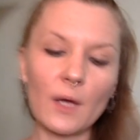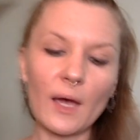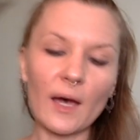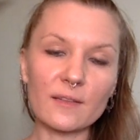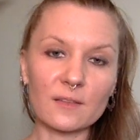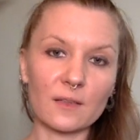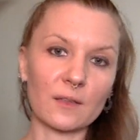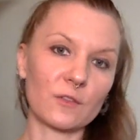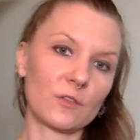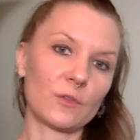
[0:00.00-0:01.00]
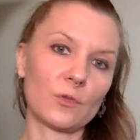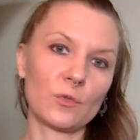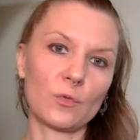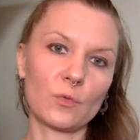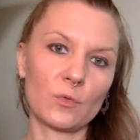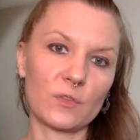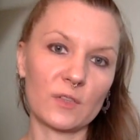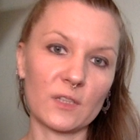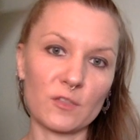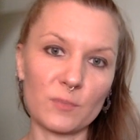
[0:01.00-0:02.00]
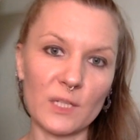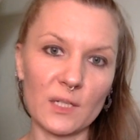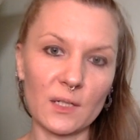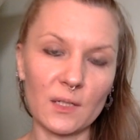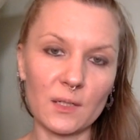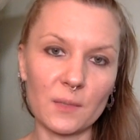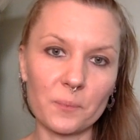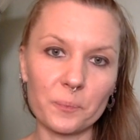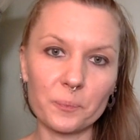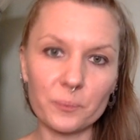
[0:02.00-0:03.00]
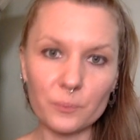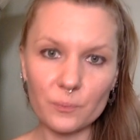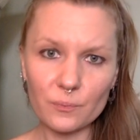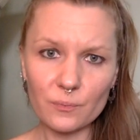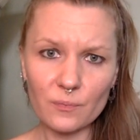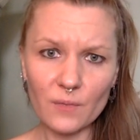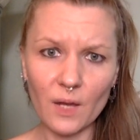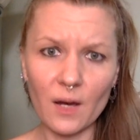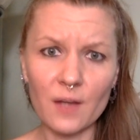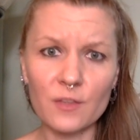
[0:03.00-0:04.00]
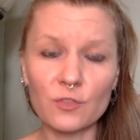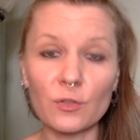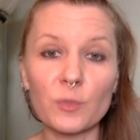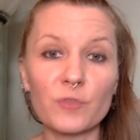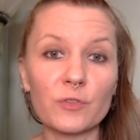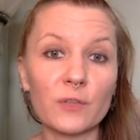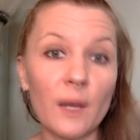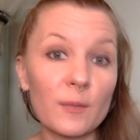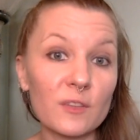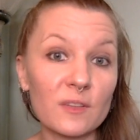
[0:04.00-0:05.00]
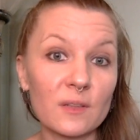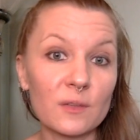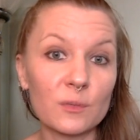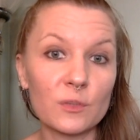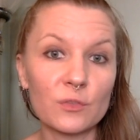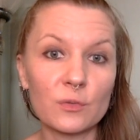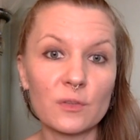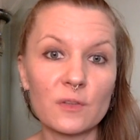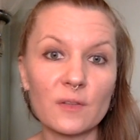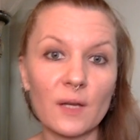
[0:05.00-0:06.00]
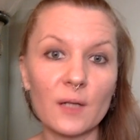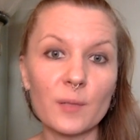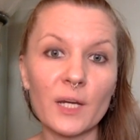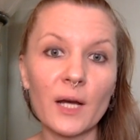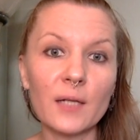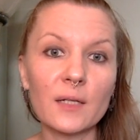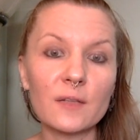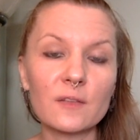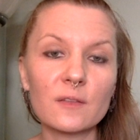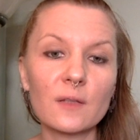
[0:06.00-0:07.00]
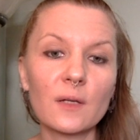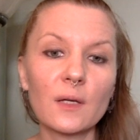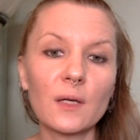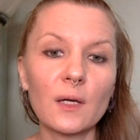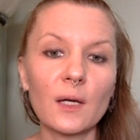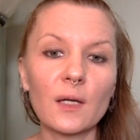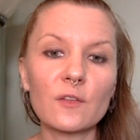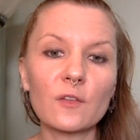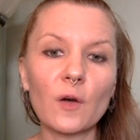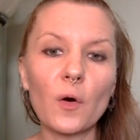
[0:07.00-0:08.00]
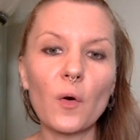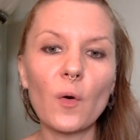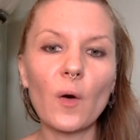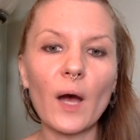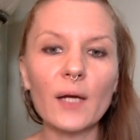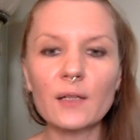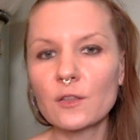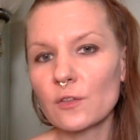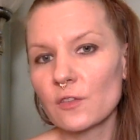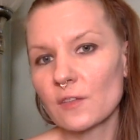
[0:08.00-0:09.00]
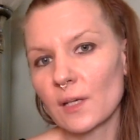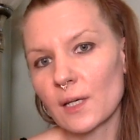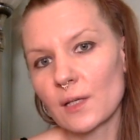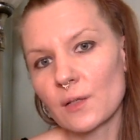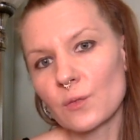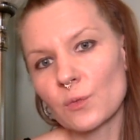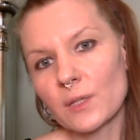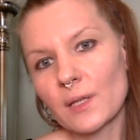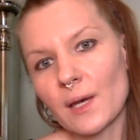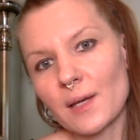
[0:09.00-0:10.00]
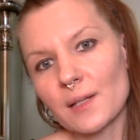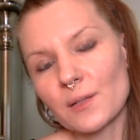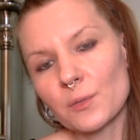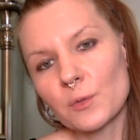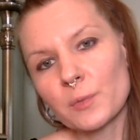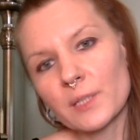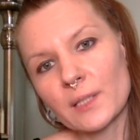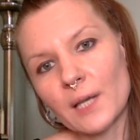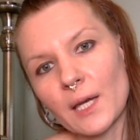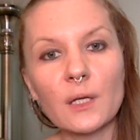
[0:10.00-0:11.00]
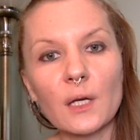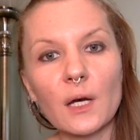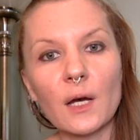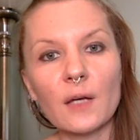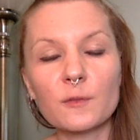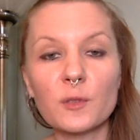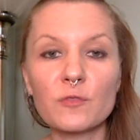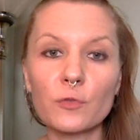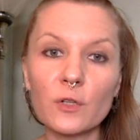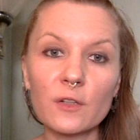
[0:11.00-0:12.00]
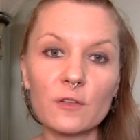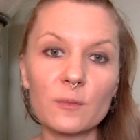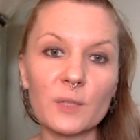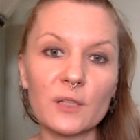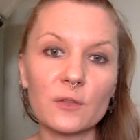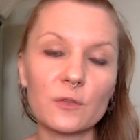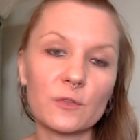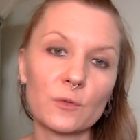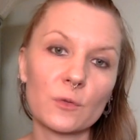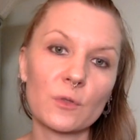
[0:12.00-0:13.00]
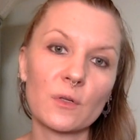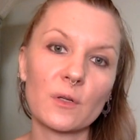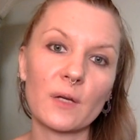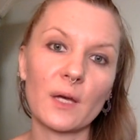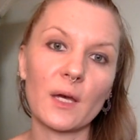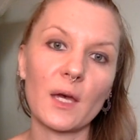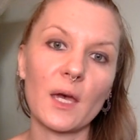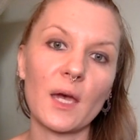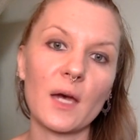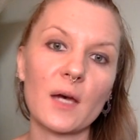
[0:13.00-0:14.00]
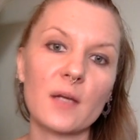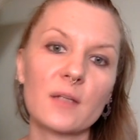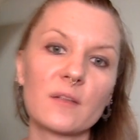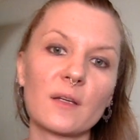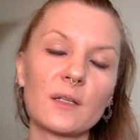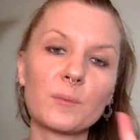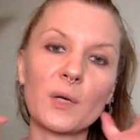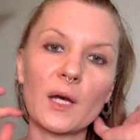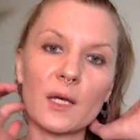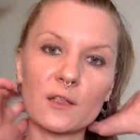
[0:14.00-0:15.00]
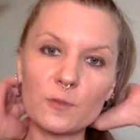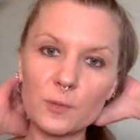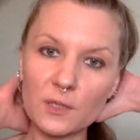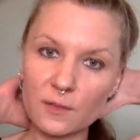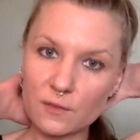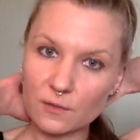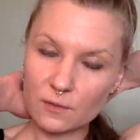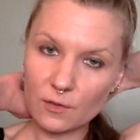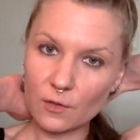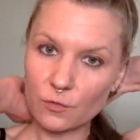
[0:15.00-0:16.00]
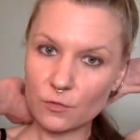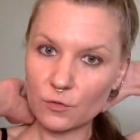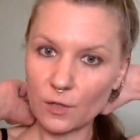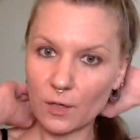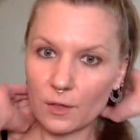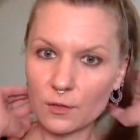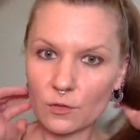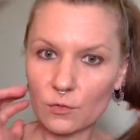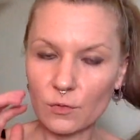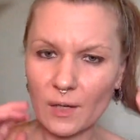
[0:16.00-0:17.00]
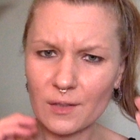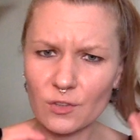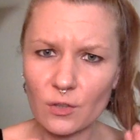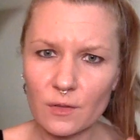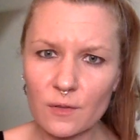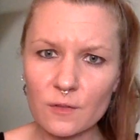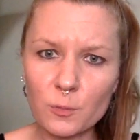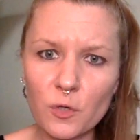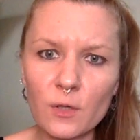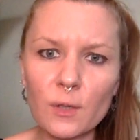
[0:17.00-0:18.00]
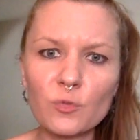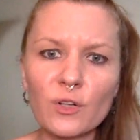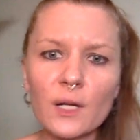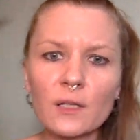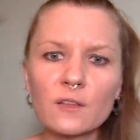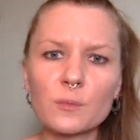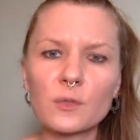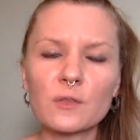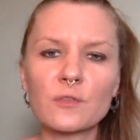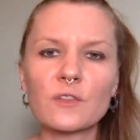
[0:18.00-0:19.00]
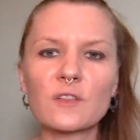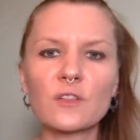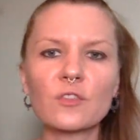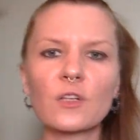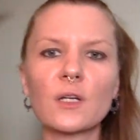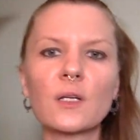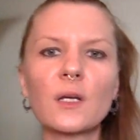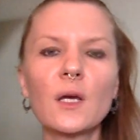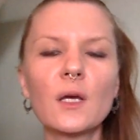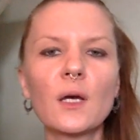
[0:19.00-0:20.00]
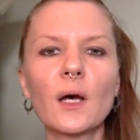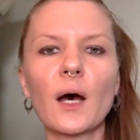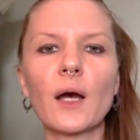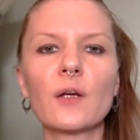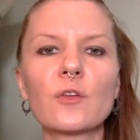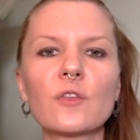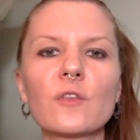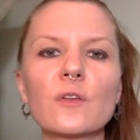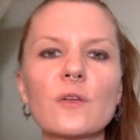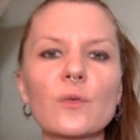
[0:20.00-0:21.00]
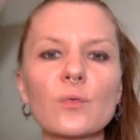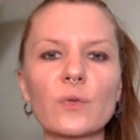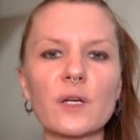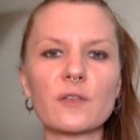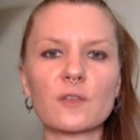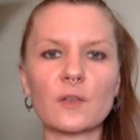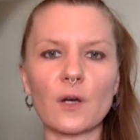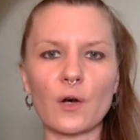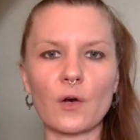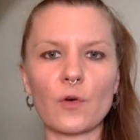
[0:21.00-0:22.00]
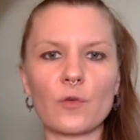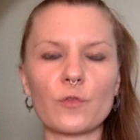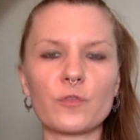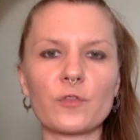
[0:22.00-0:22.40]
hesitant to give me the treatment for Lyme disease, which was antibiotics. And so I can understand what that would be like. I spent 4 years in medical school, and in my experience of this program training to be a physician, I understood the risk of